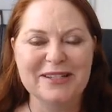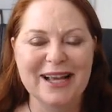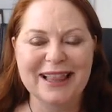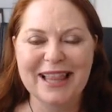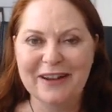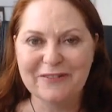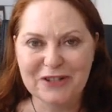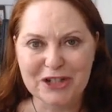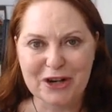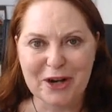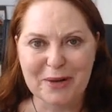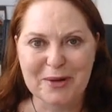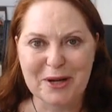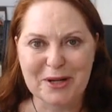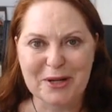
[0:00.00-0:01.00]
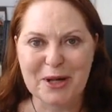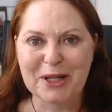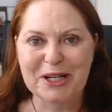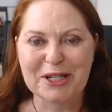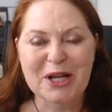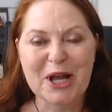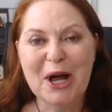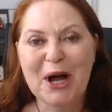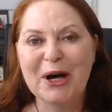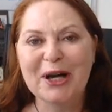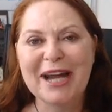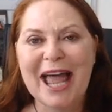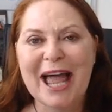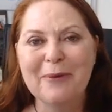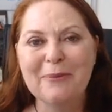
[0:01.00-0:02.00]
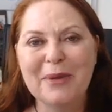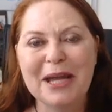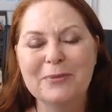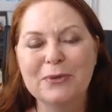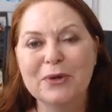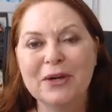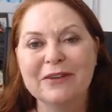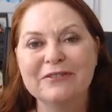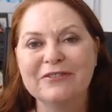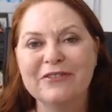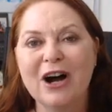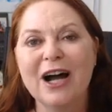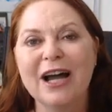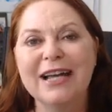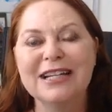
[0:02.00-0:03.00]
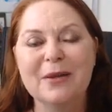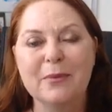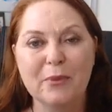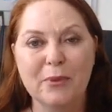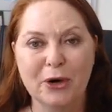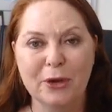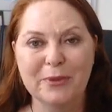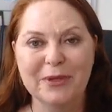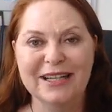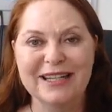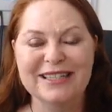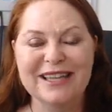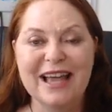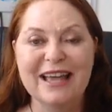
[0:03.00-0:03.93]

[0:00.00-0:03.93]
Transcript: I love sharing my knowledge on how people can find properties